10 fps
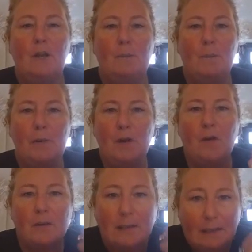when we're
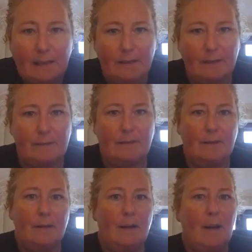not
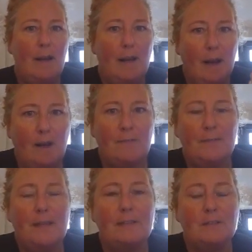clear enough
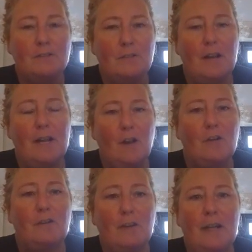that it's
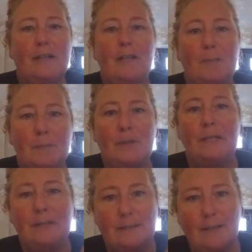not created a
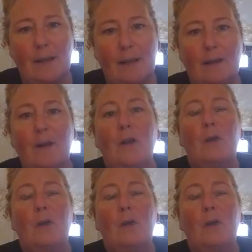burning desire,